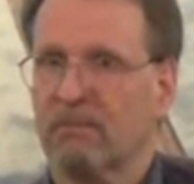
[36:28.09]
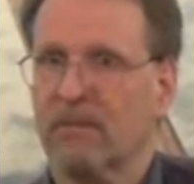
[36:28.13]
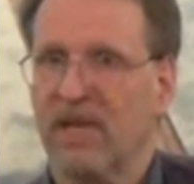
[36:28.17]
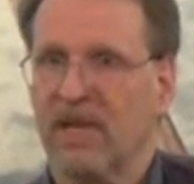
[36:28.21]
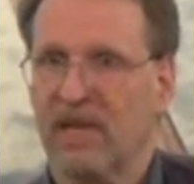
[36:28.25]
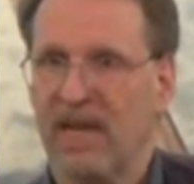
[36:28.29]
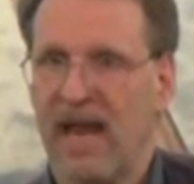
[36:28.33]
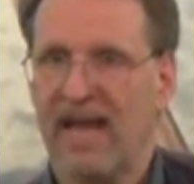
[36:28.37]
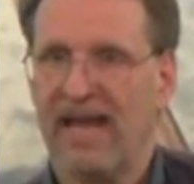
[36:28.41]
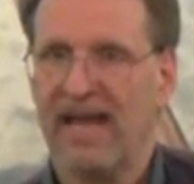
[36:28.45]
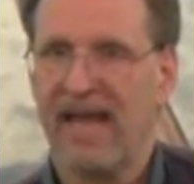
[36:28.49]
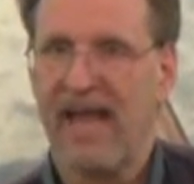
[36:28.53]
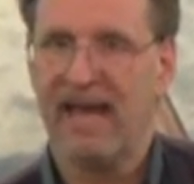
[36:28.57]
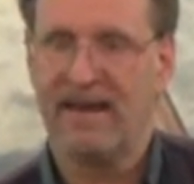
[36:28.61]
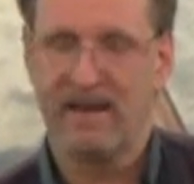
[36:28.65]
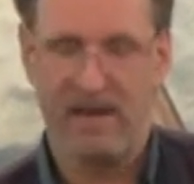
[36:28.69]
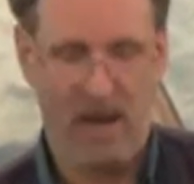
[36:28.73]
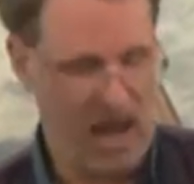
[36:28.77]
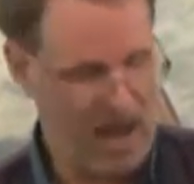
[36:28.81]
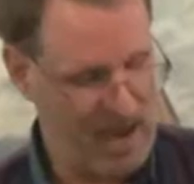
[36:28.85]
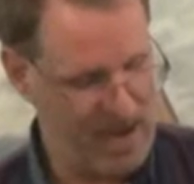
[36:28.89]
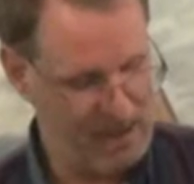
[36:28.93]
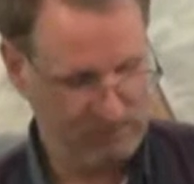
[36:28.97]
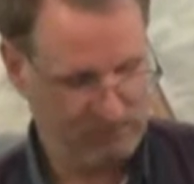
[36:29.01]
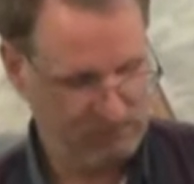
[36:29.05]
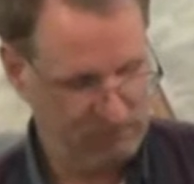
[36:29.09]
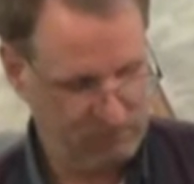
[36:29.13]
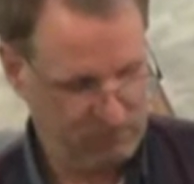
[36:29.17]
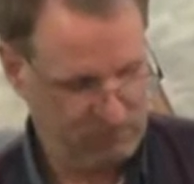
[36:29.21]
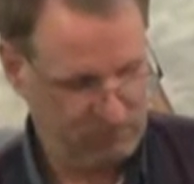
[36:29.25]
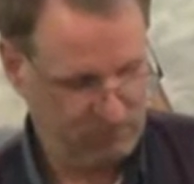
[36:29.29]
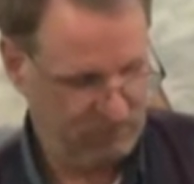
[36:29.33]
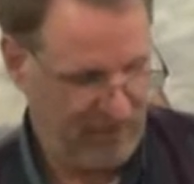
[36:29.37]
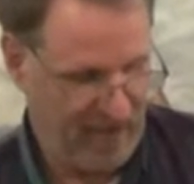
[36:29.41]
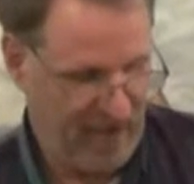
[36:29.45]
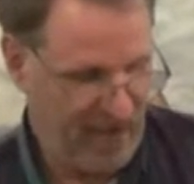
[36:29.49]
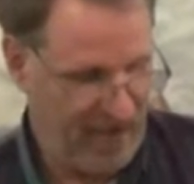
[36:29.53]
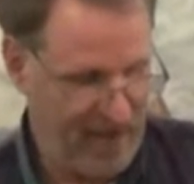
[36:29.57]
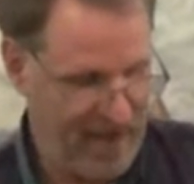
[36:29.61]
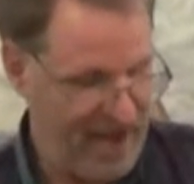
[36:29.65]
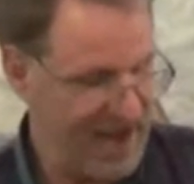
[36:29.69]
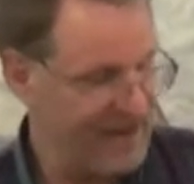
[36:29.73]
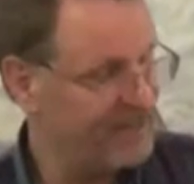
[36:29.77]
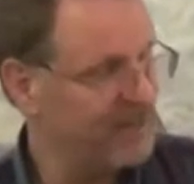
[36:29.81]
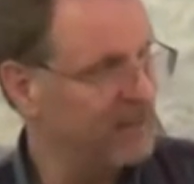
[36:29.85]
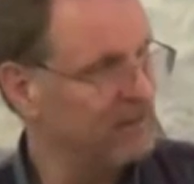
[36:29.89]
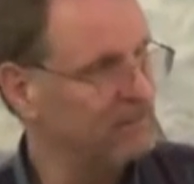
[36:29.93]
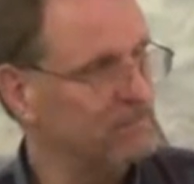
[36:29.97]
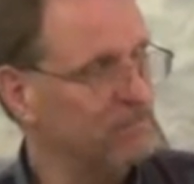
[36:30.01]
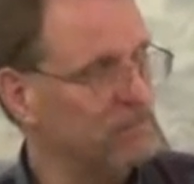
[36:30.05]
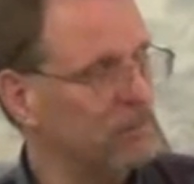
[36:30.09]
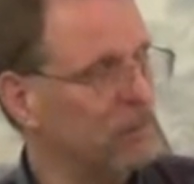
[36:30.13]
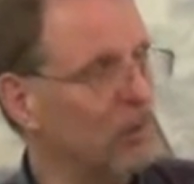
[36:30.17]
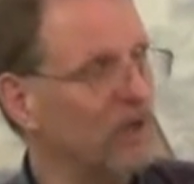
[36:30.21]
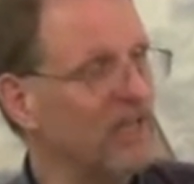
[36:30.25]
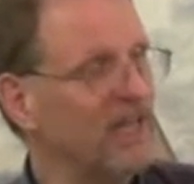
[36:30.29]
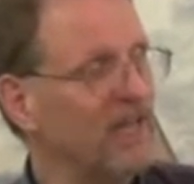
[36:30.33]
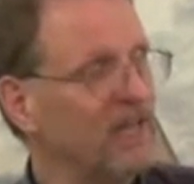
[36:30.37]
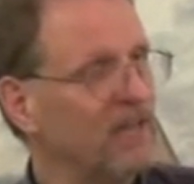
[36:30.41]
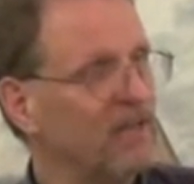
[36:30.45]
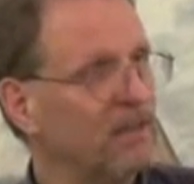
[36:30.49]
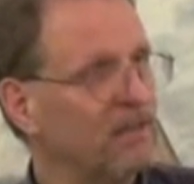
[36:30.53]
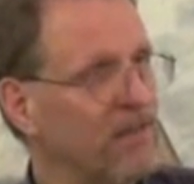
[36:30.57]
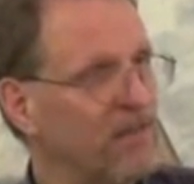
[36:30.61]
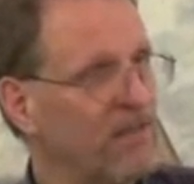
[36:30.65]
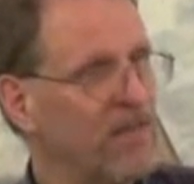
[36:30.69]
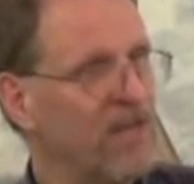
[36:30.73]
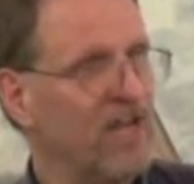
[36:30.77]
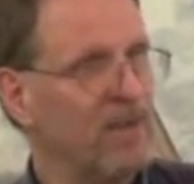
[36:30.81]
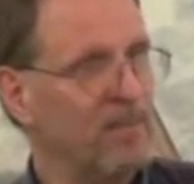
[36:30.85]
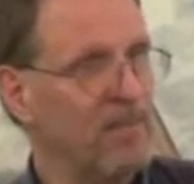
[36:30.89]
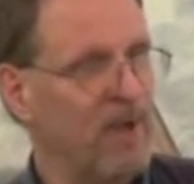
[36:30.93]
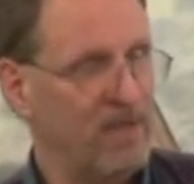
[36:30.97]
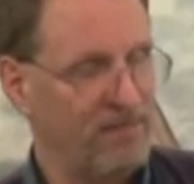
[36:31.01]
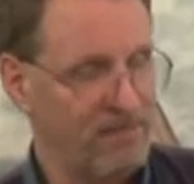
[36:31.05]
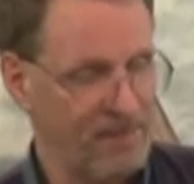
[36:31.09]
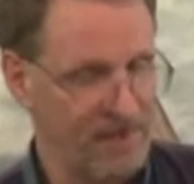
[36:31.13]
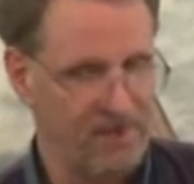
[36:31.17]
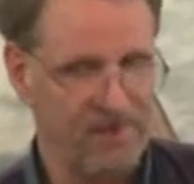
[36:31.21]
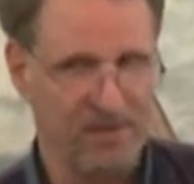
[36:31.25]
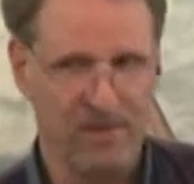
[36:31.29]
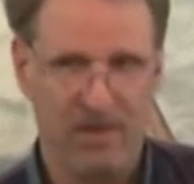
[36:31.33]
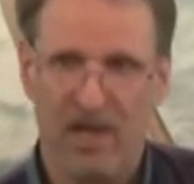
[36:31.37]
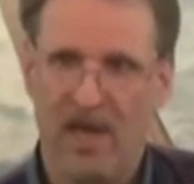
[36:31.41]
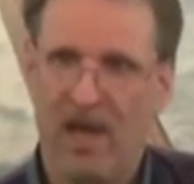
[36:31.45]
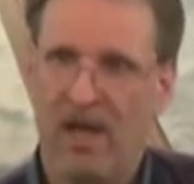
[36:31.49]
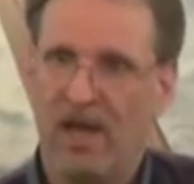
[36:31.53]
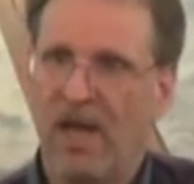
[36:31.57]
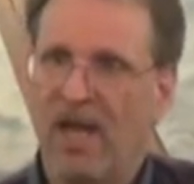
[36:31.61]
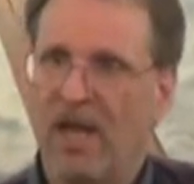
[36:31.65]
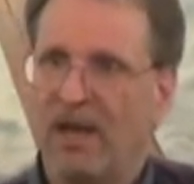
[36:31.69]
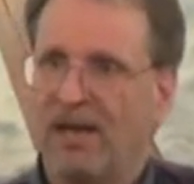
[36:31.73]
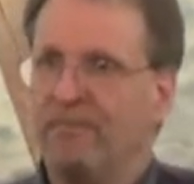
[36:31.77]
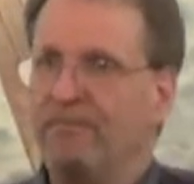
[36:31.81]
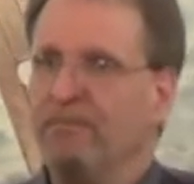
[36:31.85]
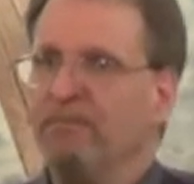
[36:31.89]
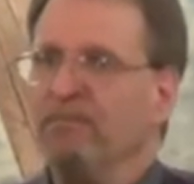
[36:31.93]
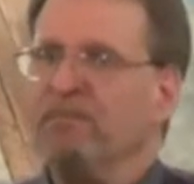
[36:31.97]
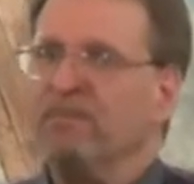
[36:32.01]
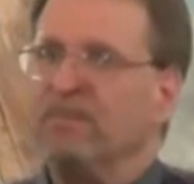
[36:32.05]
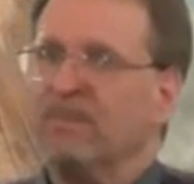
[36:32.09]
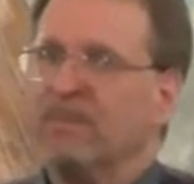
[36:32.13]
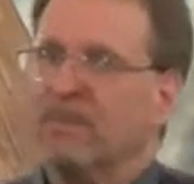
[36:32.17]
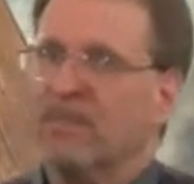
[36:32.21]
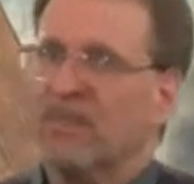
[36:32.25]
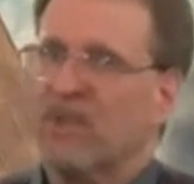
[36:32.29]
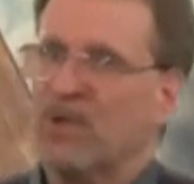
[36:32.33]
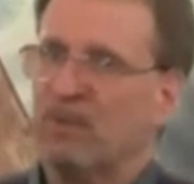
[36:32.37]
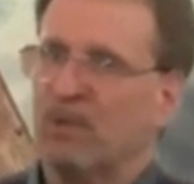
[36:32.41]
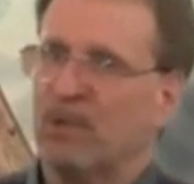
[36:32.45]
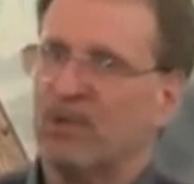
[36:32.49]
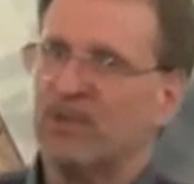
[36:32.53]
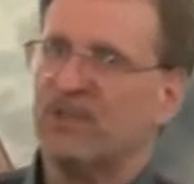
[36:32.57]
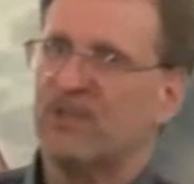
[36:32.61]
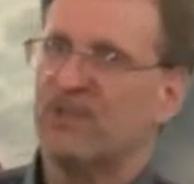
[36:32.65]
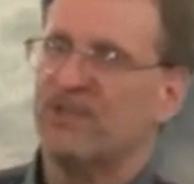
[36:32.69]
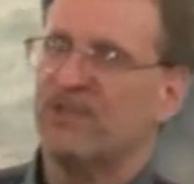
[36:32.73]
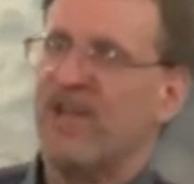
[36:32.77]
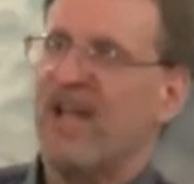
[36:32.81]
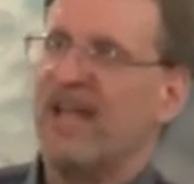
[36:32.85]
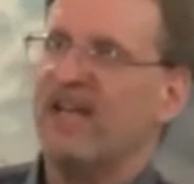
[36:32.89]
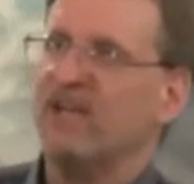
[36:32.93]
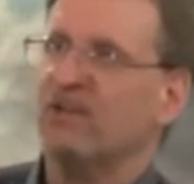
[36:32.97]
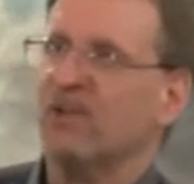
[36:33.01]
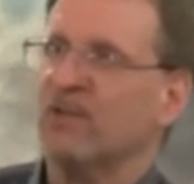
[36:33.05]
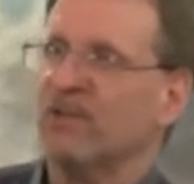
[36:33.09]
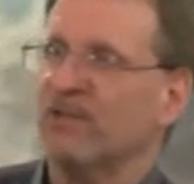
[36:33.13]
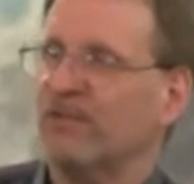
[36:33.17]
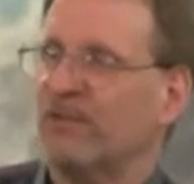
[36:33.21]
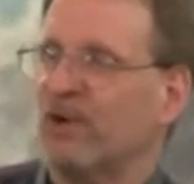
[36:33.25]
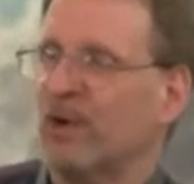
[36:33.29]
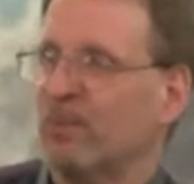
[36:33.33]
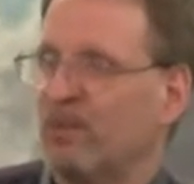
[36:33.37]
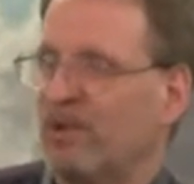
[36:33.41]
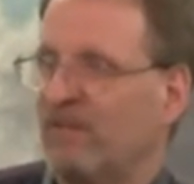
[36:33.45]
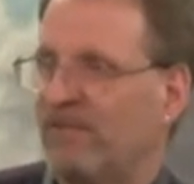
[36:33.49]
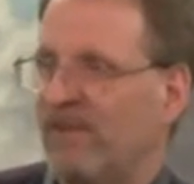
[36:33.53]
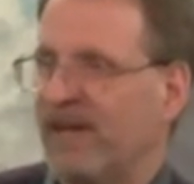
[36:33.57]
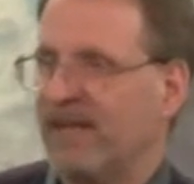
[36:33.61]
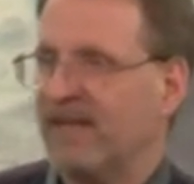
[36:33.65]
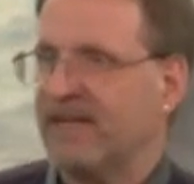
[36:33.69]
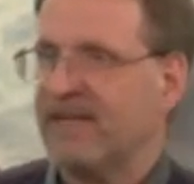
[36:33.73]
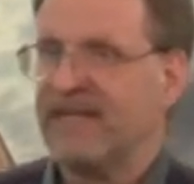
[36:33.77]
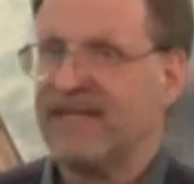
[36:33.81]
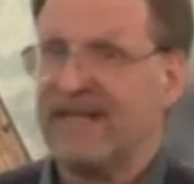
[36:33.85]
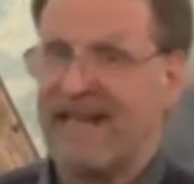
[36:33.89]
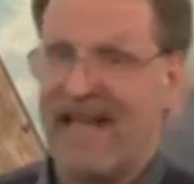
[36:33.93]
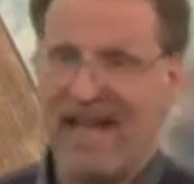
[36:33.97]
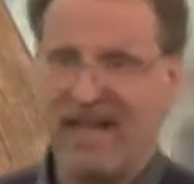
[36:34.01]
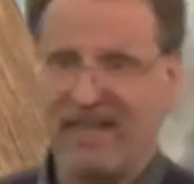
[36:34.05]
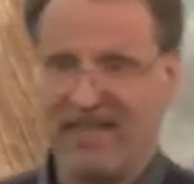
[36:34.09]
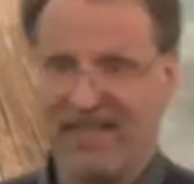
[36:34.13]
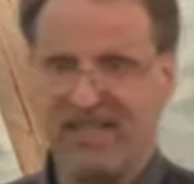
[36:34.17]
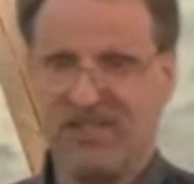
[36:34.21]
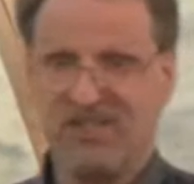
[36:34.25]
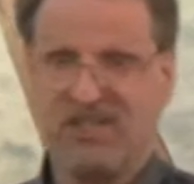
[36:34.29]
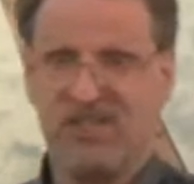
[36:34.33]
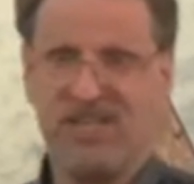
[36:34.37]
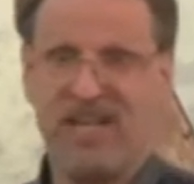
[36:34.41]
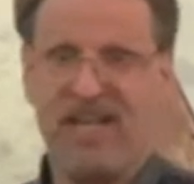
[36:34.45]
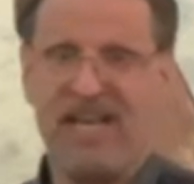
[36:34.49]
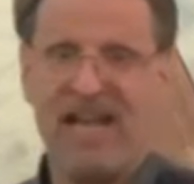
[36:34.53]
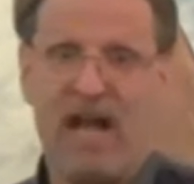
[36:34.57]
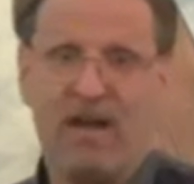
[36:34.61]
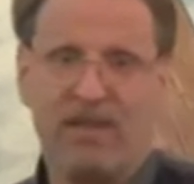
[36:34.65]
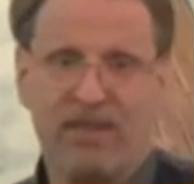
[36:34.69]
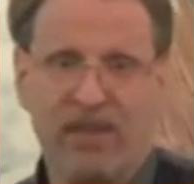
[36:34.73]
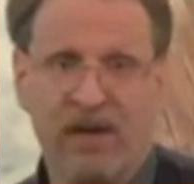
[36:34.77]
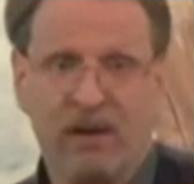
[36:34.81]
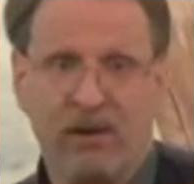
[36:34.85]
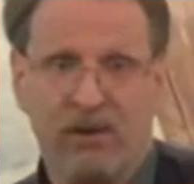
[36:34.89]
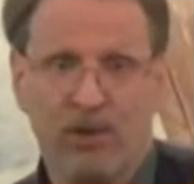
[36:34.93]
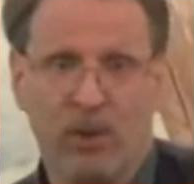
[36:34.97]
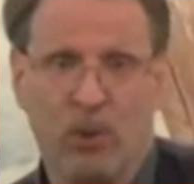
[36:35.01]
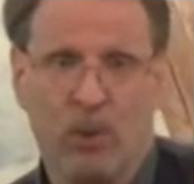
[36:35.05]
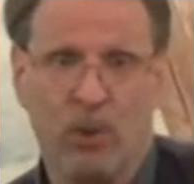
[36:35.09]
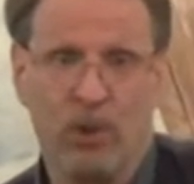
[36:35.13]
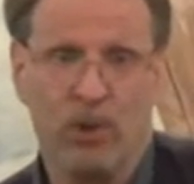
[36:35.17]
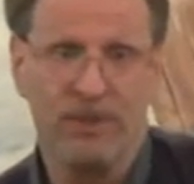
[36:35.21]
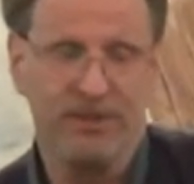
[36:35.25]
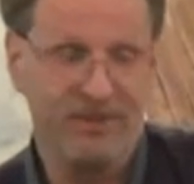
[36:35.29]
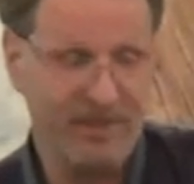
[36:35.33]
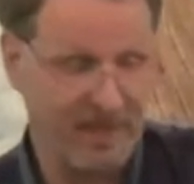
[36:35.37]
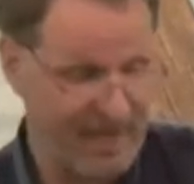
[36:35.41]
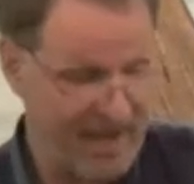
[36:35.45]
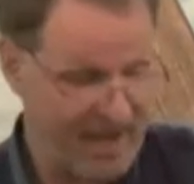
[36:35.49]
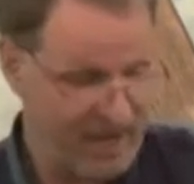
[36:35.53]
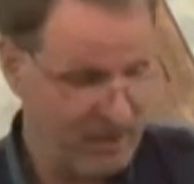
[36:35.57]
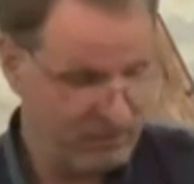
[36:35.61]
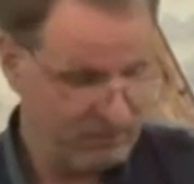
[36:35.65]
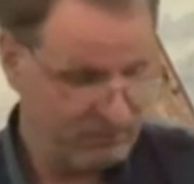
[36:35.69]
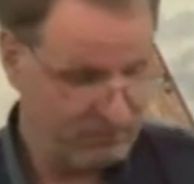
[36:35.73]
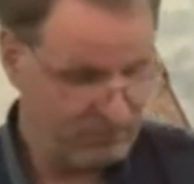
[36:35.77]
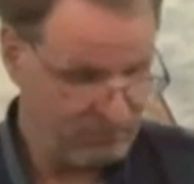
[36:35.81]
and I had to really think about this. The most dangerous form of LSD out there in the world today: